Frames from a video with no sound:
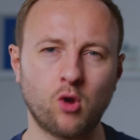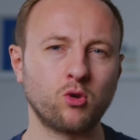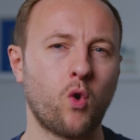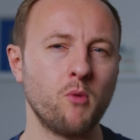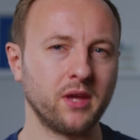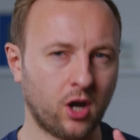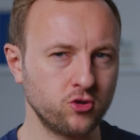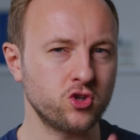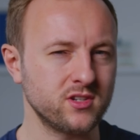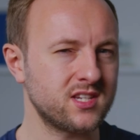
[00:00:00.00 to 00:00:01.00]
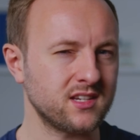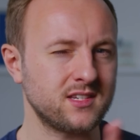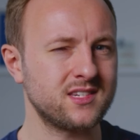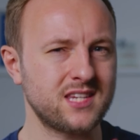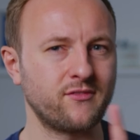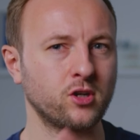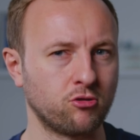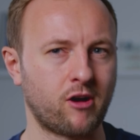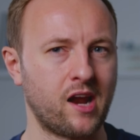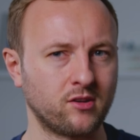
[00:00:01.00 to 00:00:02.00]
don't quote me, 167
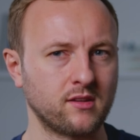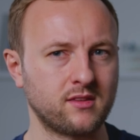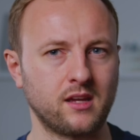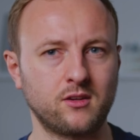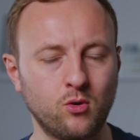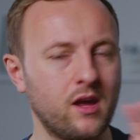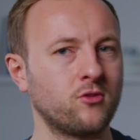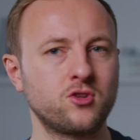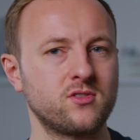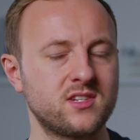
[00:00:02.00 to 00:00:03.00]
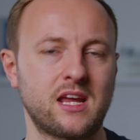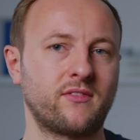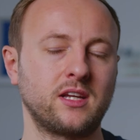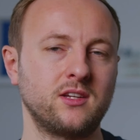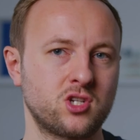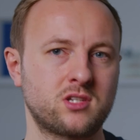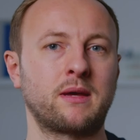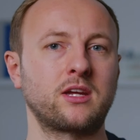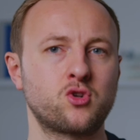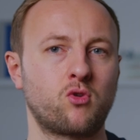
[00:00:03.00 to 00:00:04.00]
grand, I think. Call it 170 just to
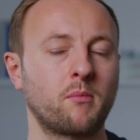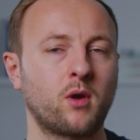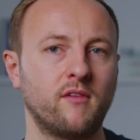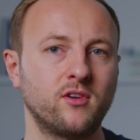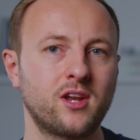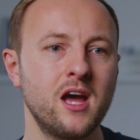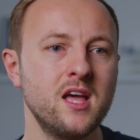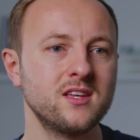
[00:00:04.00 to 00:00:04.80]
make sure I'm covered.